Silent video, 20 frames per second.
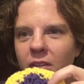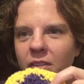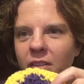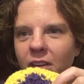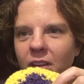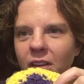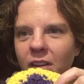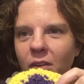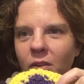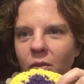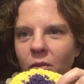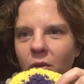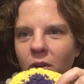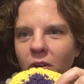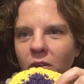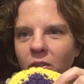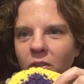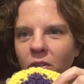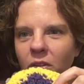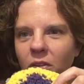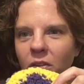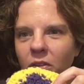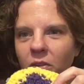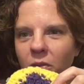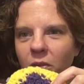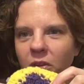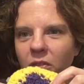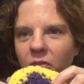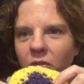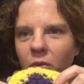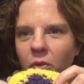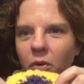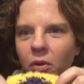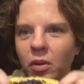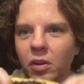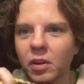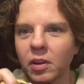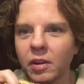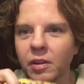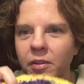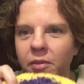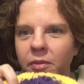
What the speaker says: See, 1, 2, 3, 4,